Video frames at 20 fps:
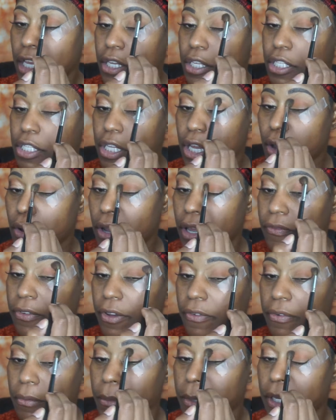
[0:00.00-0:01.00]
So if
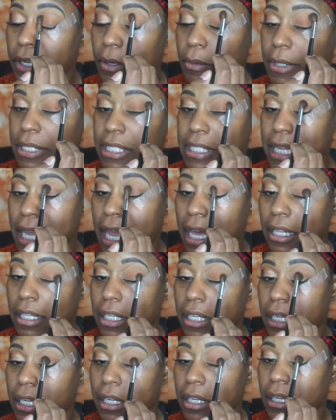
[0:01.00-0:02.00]
you're familiar with
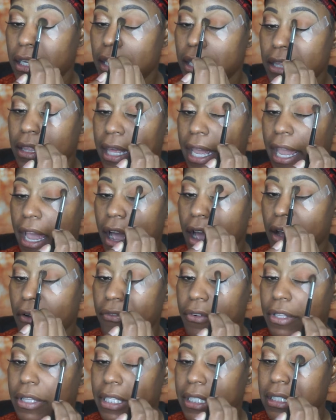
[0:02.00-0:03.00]
Sally, they
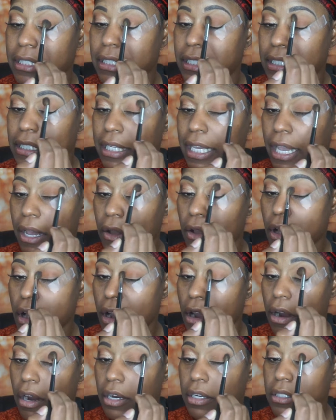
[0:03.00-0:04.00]
offer these discount
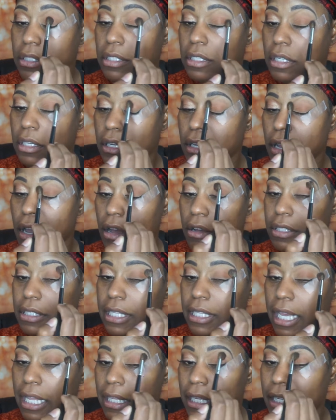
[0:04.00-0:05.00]
cards
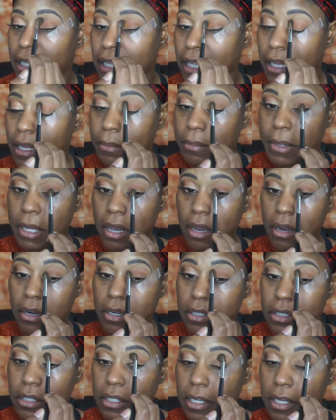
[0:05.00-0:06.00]
called Sally Club
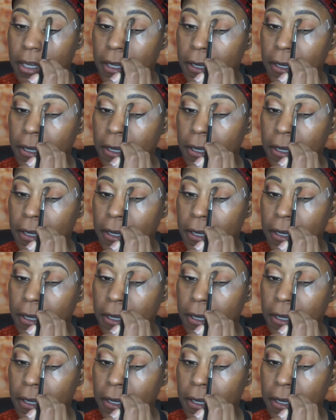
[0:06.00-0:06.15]
cards.